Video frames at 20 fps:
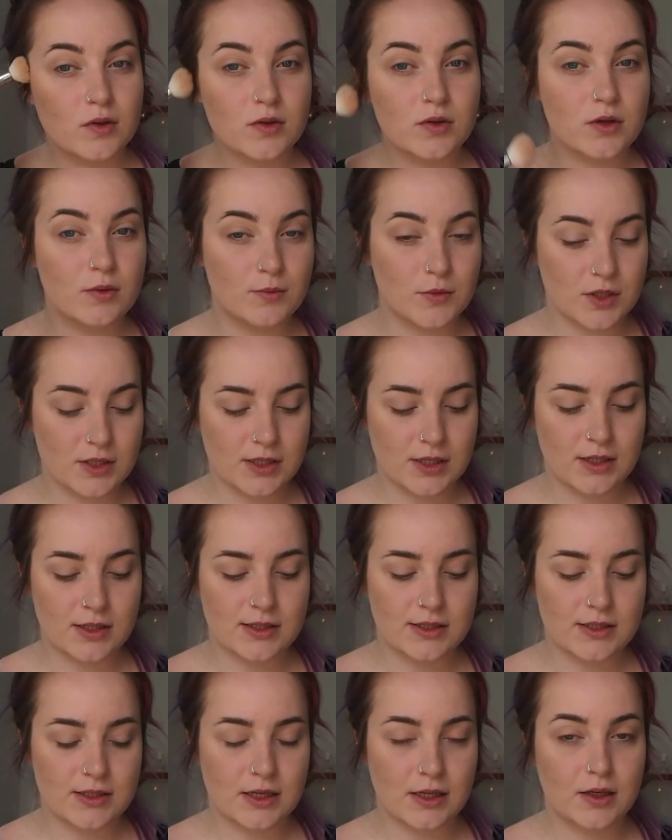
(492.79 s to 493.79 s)
I'm just going to
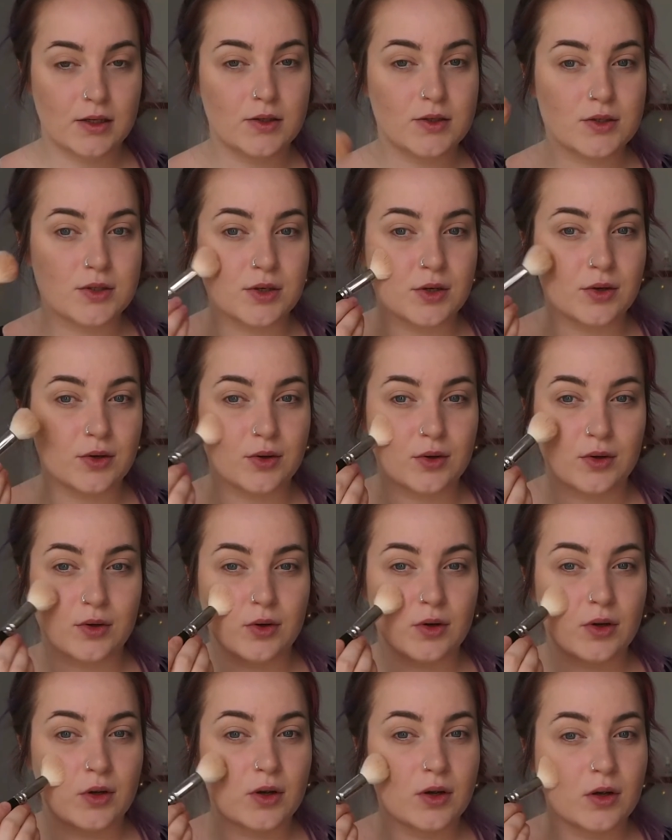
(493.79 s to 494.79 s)
stick to
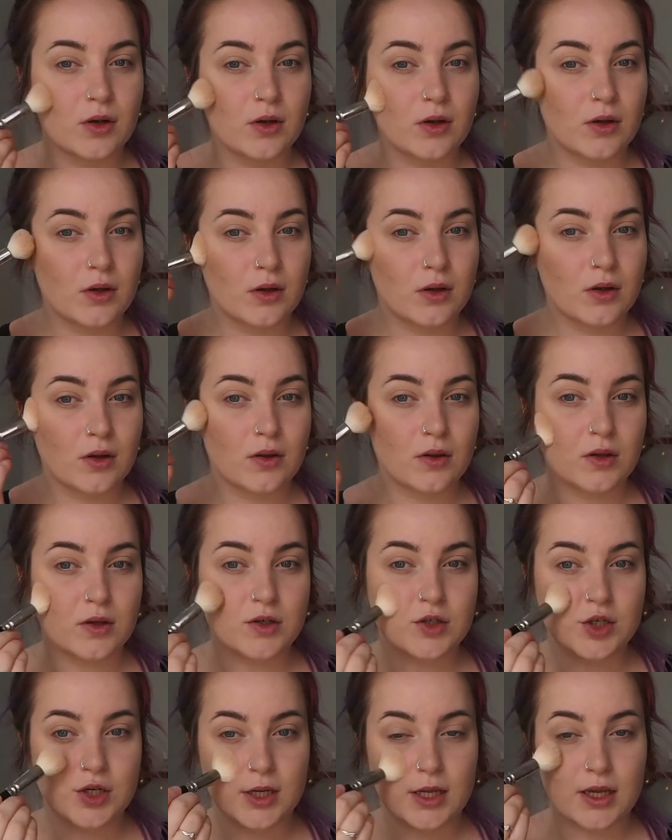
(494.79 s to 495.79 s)
the
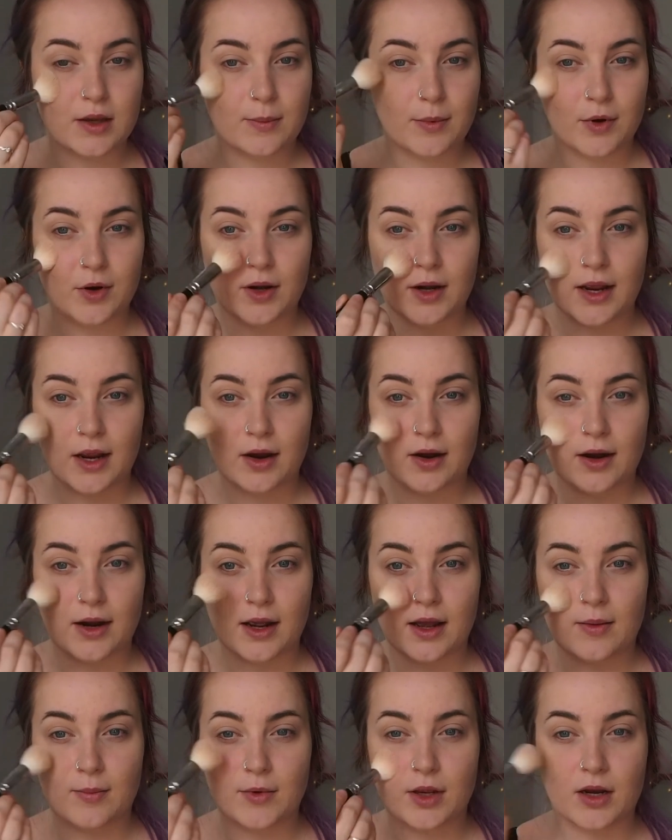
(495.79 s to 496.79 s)
cheekbone
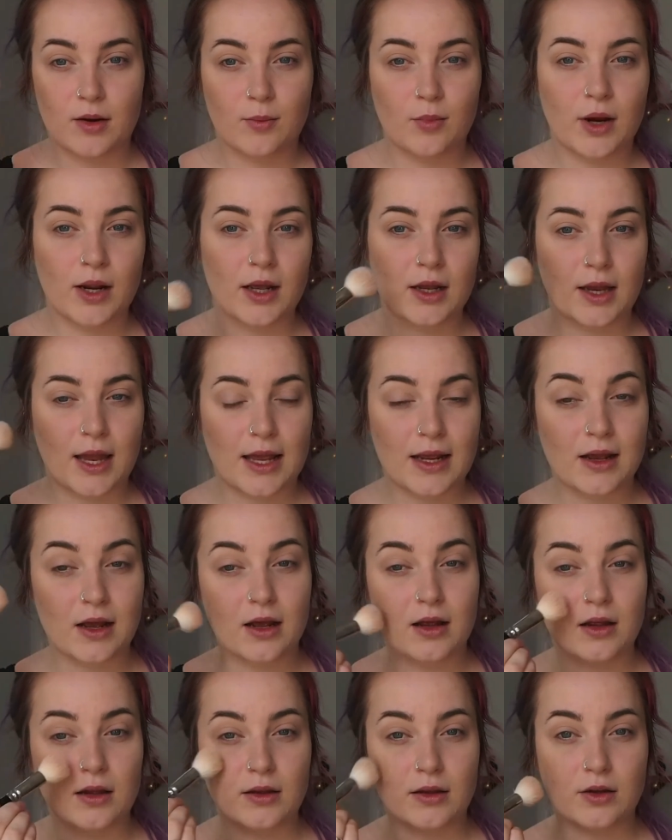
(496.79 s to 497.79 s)
area. I'm going to bring it like
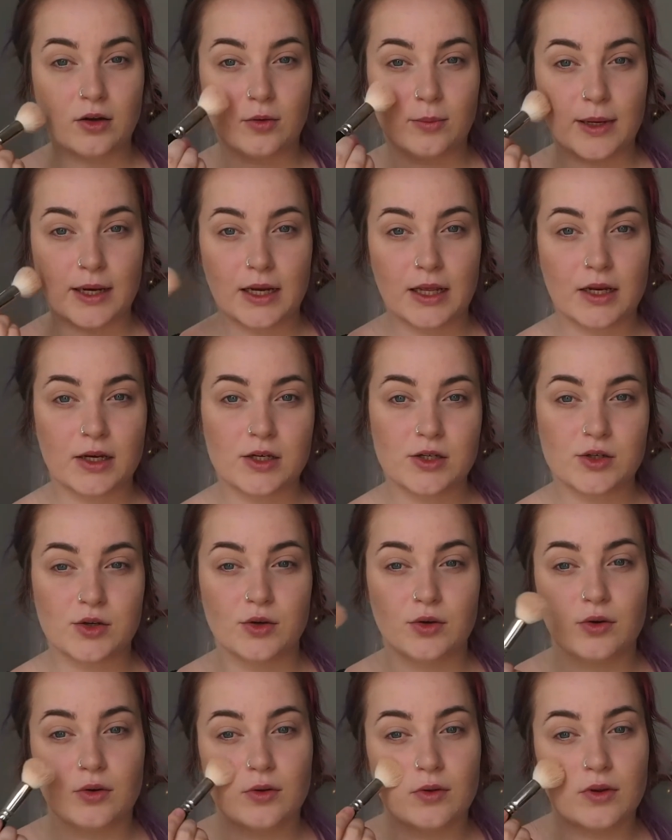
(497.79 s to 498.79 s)
a little bit
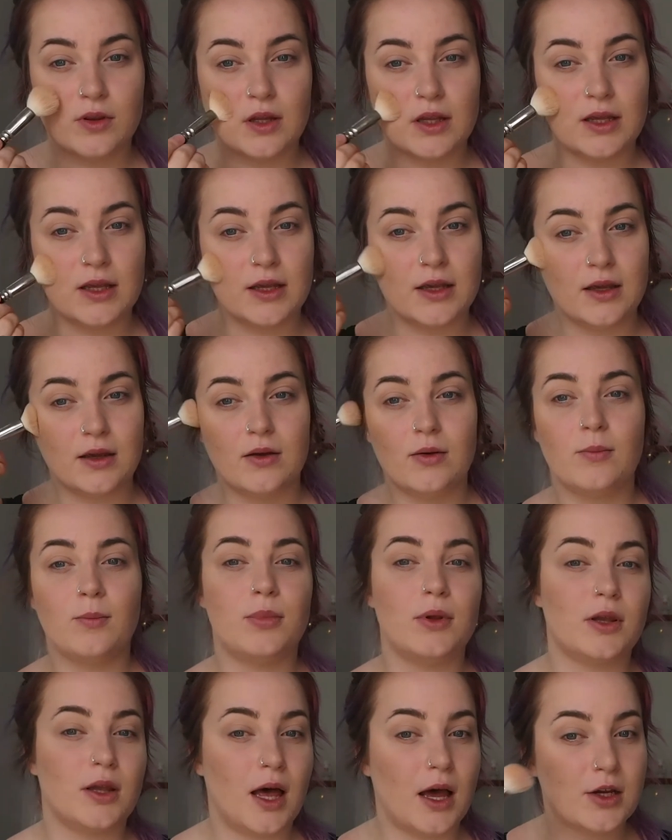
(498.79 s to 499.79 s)
into the
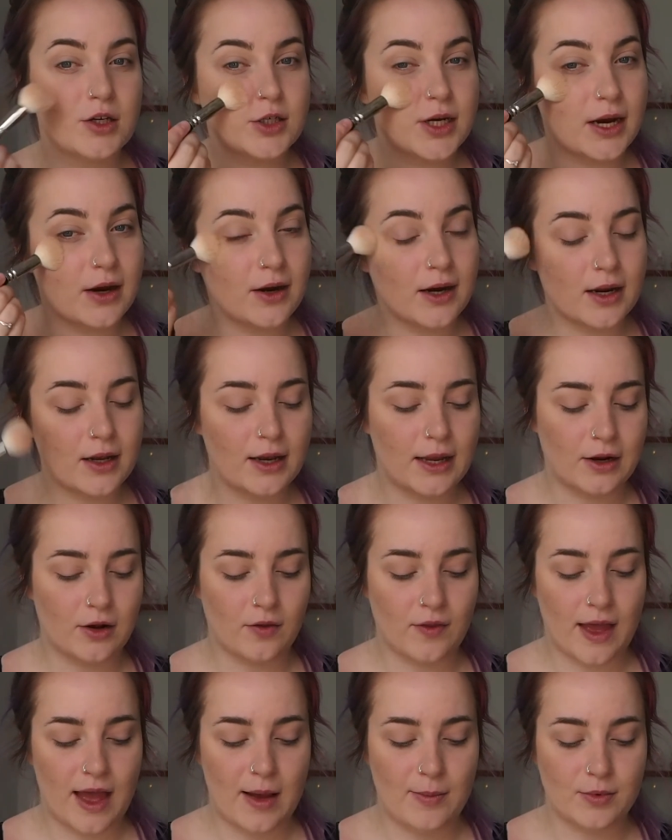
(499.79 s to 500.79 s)
blush area, like on
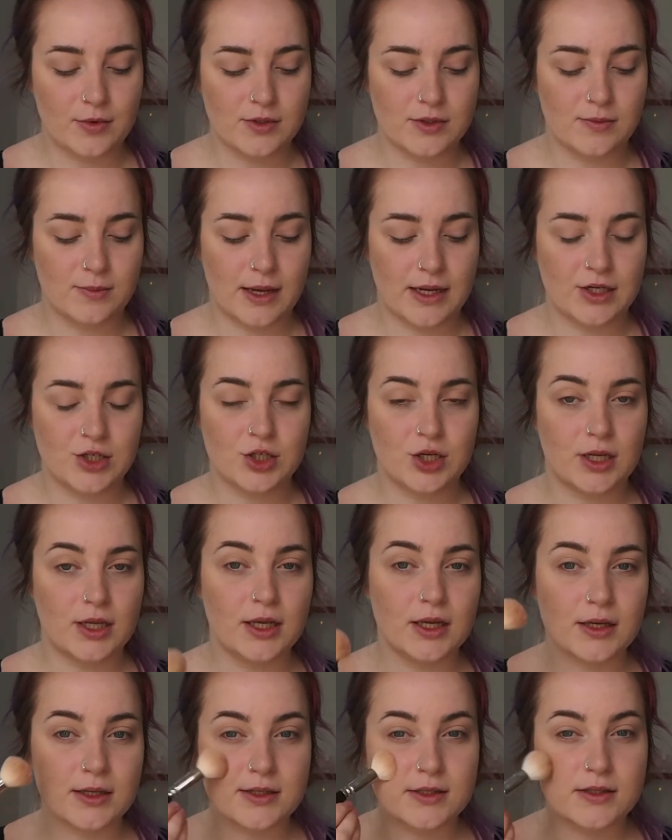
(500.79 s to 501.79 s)
the apples of my
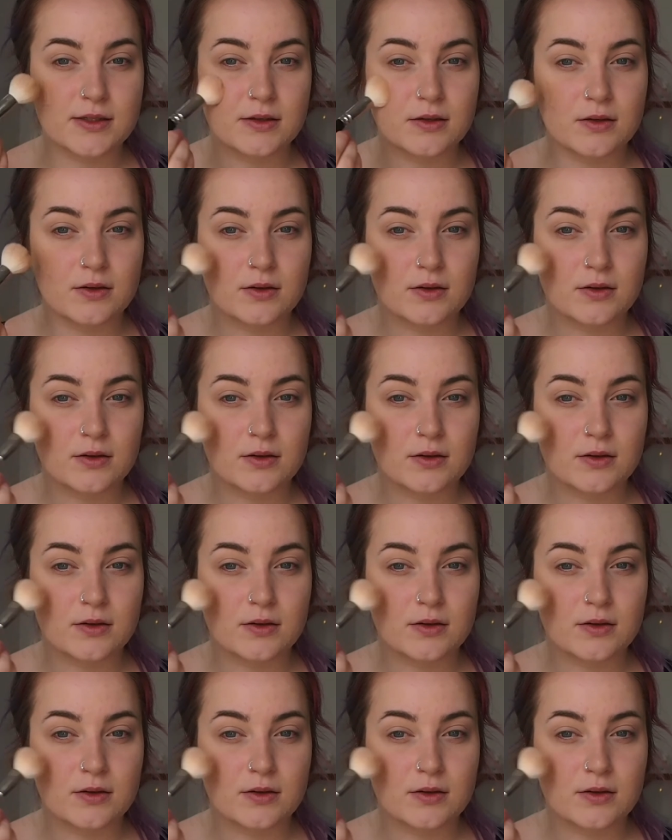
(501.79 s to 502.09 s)
cheeks.